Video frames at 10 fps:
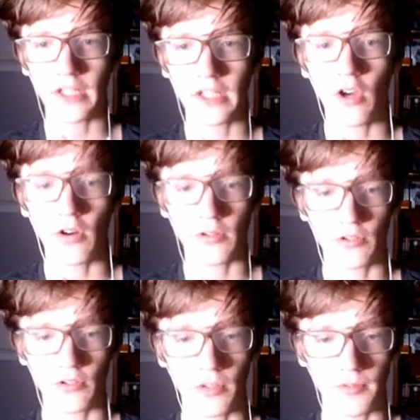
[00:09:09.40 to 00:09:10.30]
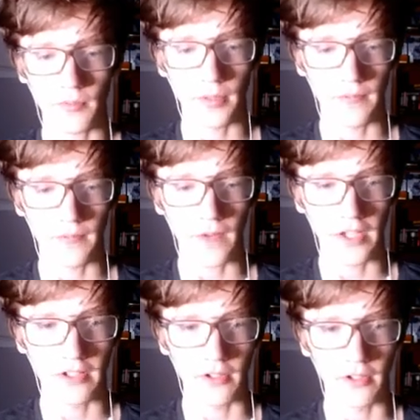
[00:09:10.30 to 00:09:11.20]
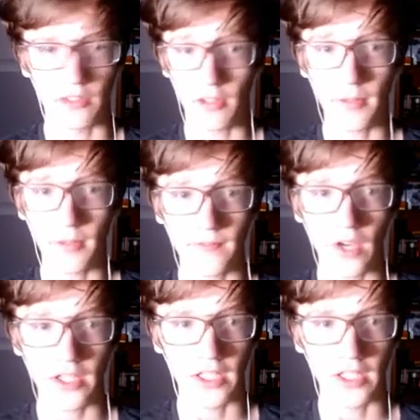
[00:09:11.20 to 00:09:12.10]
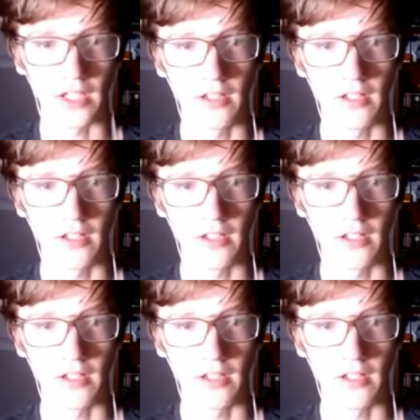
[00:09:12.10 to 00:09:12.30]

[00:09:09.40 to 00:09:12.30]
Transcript: card or something for me to find here, because I'm not finding it.